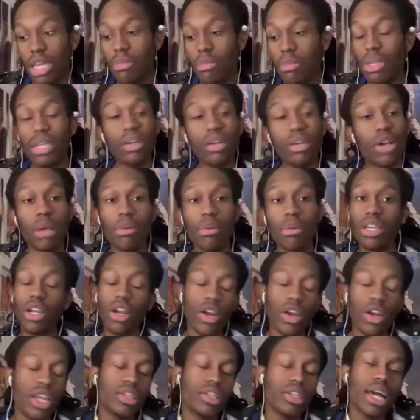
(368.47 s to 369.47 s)
Yeah, I mean,
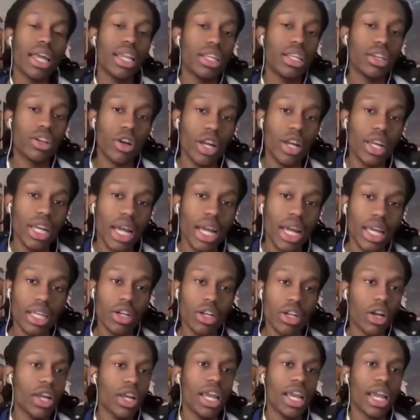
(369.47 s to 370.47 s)
Curry got
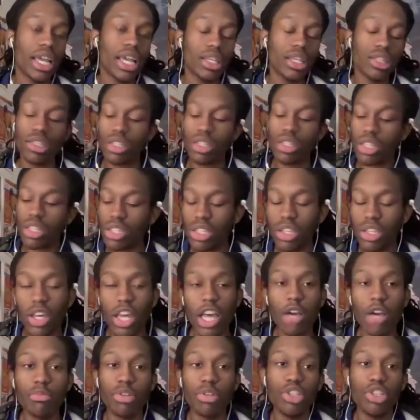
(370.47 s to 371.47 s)
his little
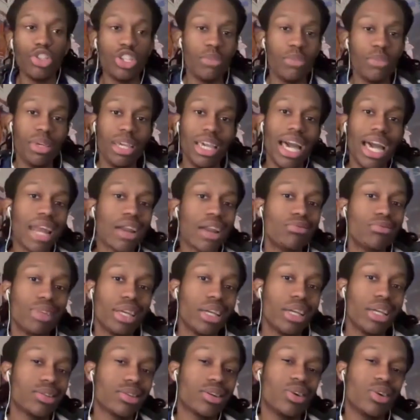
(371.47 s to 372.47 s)
help with Jimmy. I don't
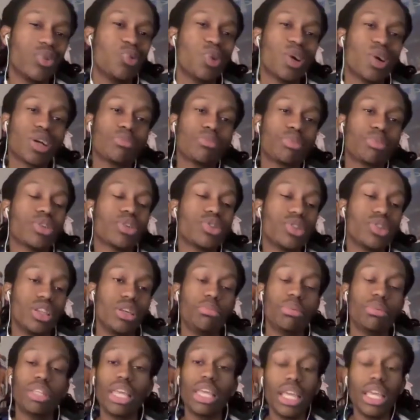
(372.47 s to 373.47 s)
think it's gonna work
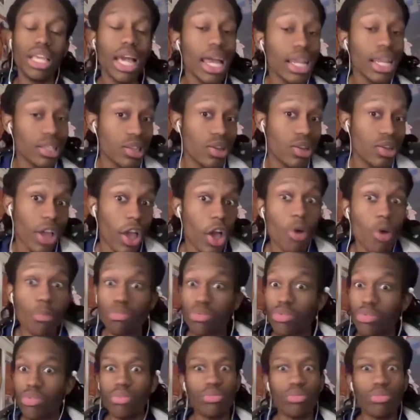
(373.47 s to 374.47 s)
personally, but they got his little
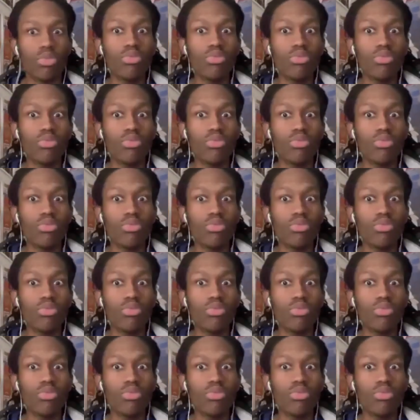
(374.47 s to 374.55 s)
help. So who